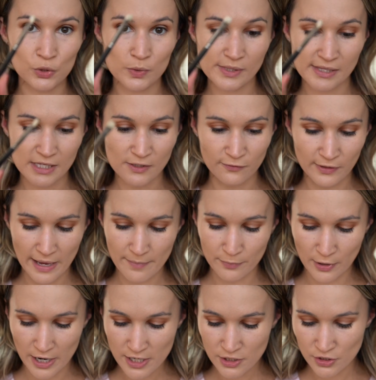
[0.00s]
Use this flat
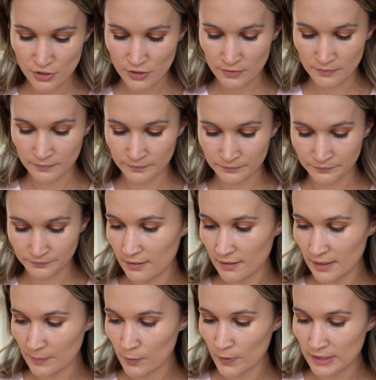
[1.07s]
brush.
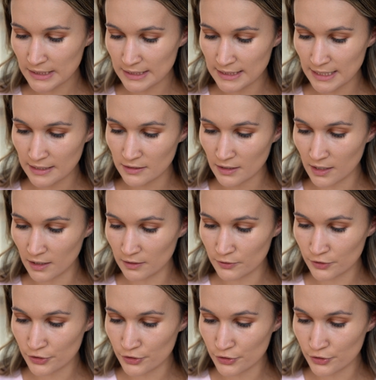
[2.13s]
I'm going to take the color